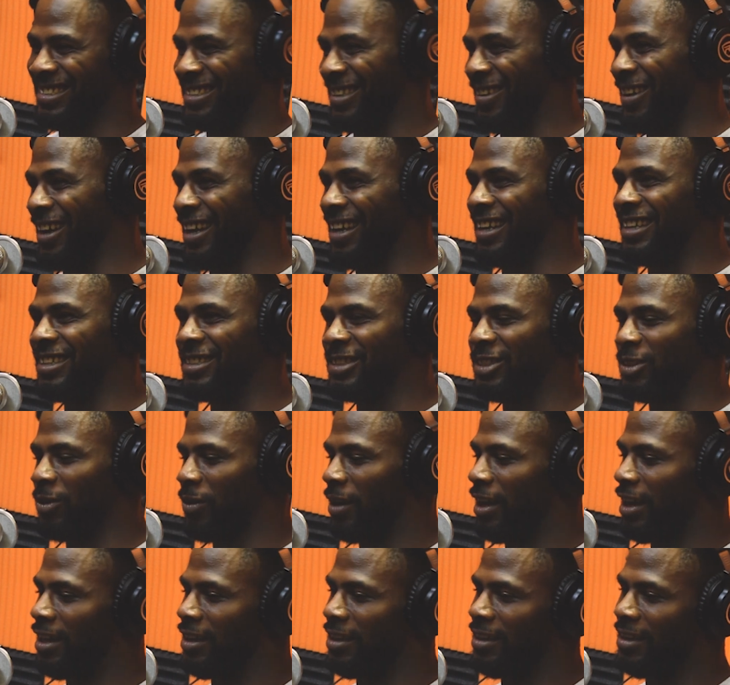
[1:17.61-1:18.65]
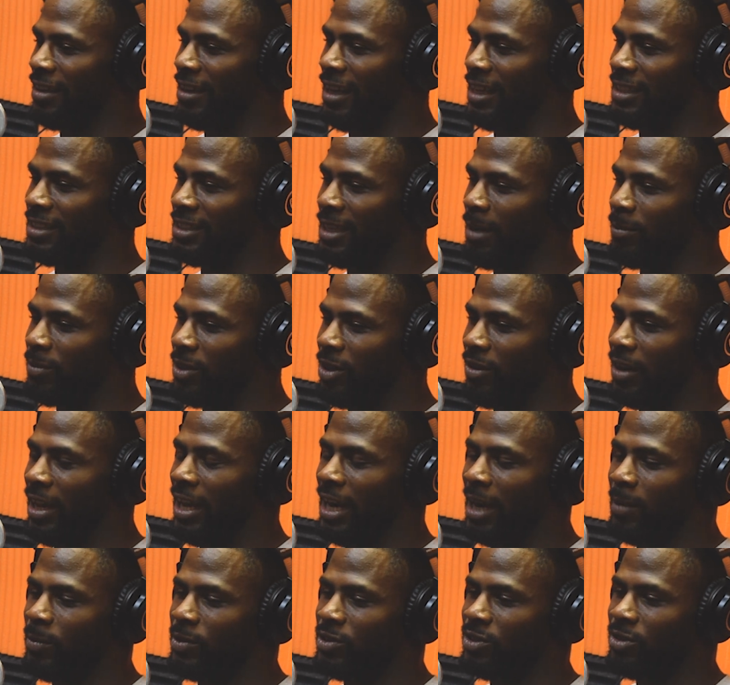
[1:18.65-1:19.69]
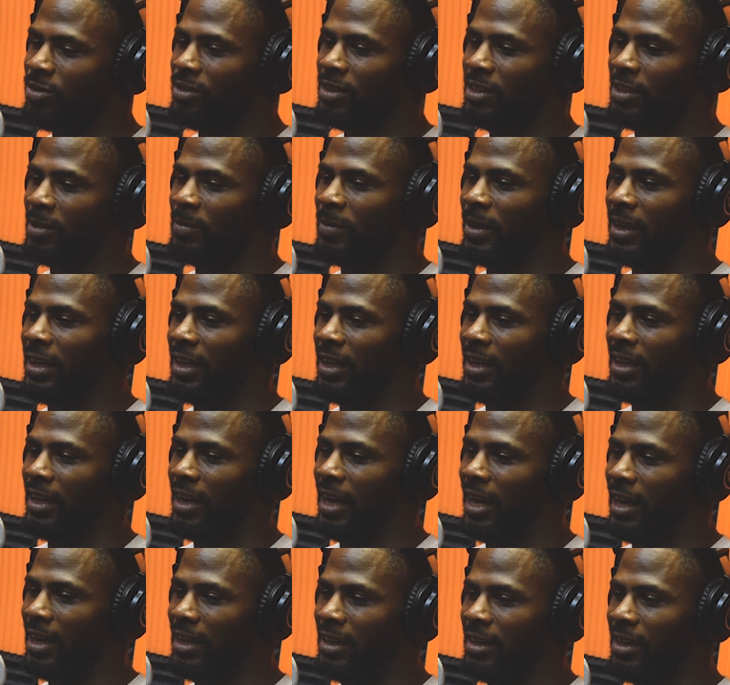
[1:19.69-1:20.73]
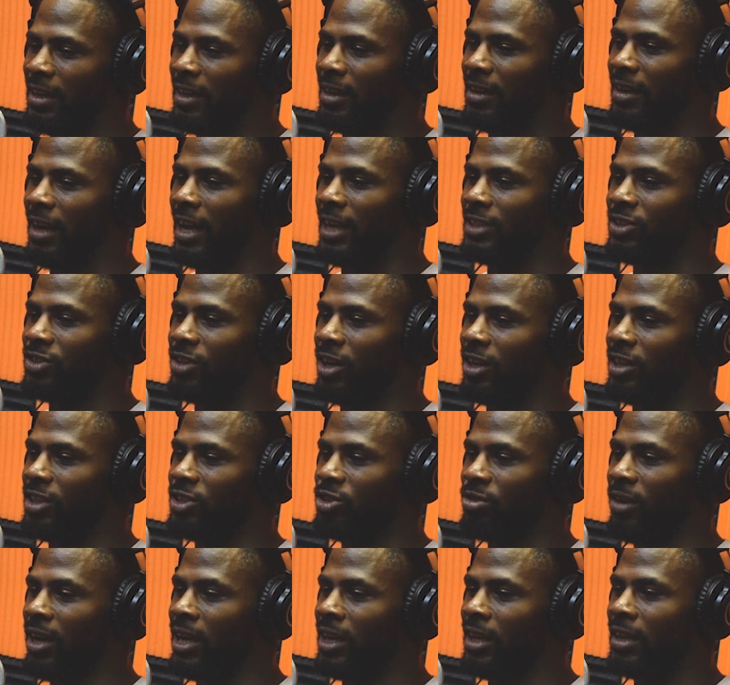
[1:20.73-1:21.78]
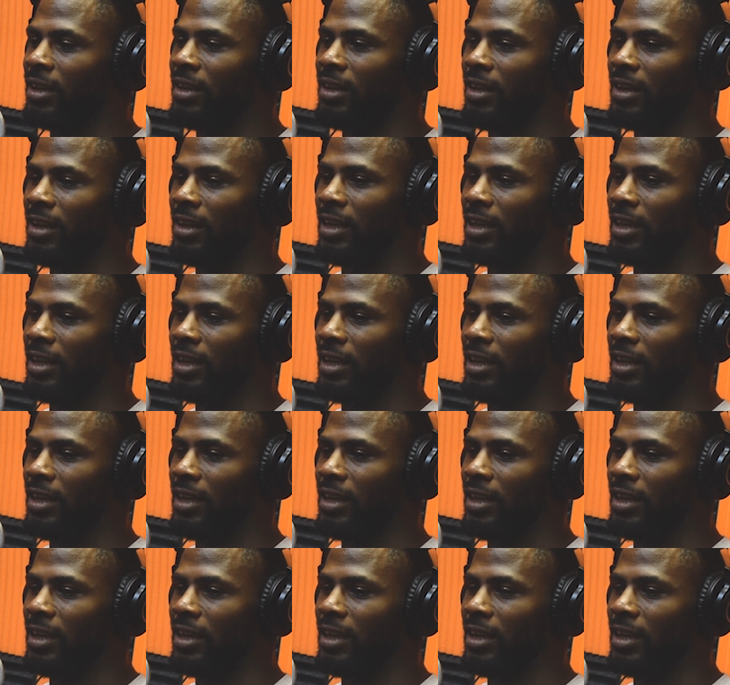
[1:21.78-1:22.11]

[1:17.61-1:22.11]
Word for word: So I so I, I jumped on that opportunity, man, and I, uh, I started training.